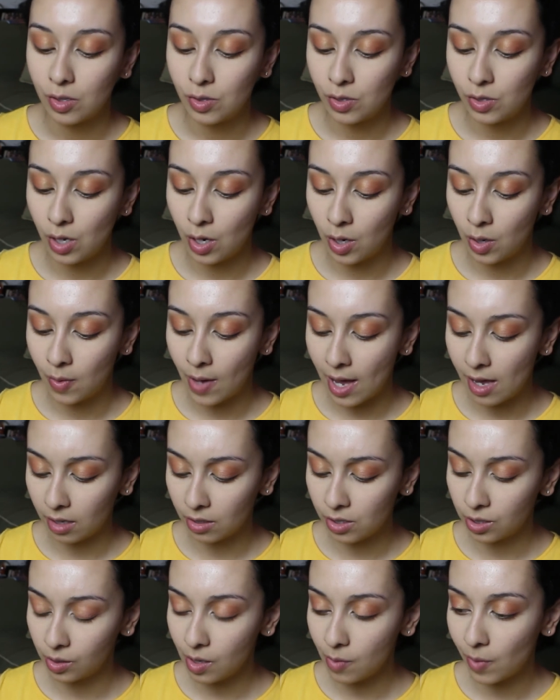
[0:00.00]
So I
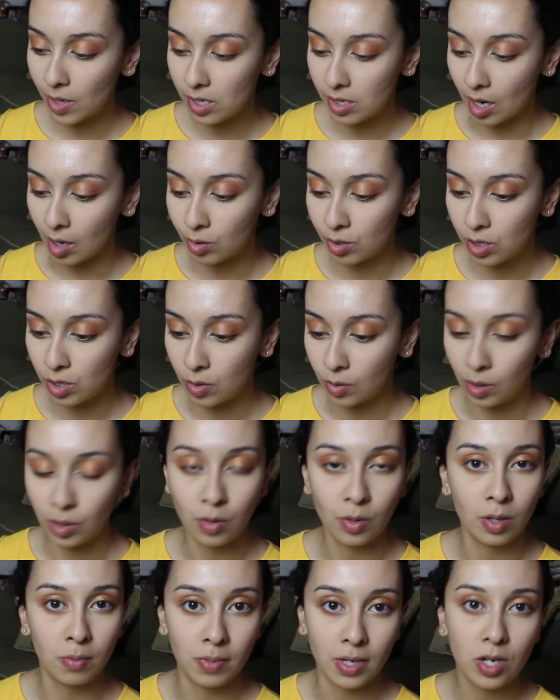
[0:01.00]
actually went down to
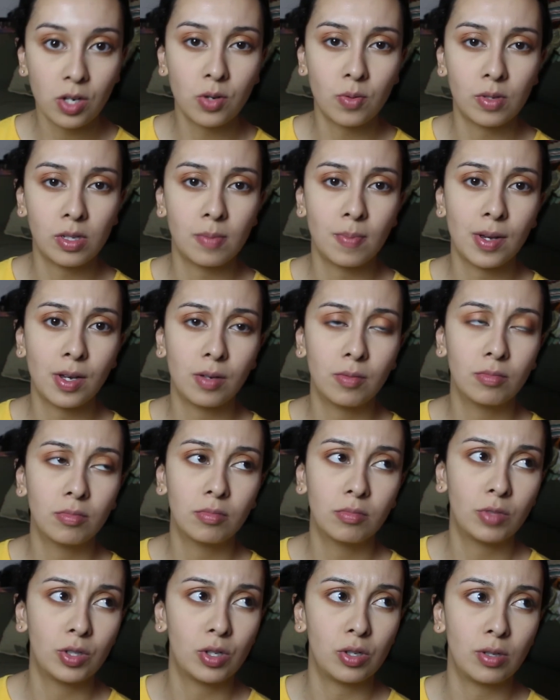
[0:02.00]
Laguna Beach,
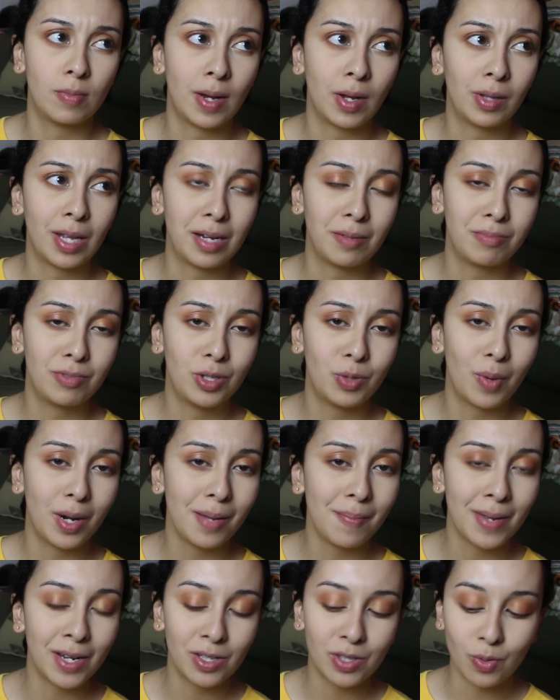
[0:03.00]
which is about like
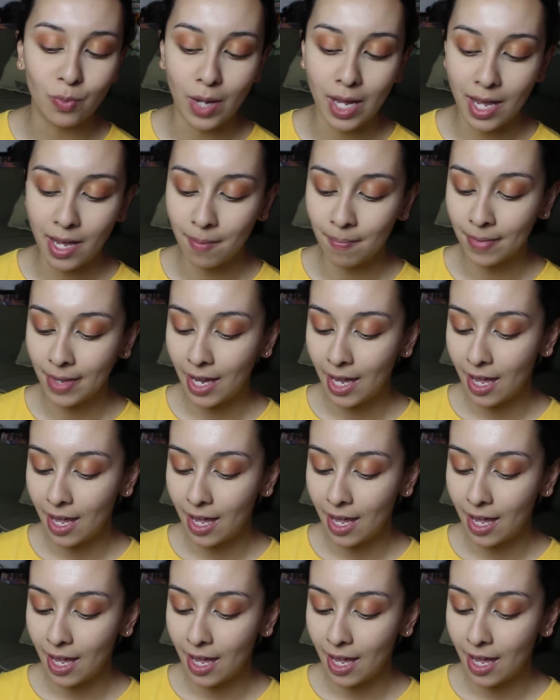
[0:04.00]
20 minutes away,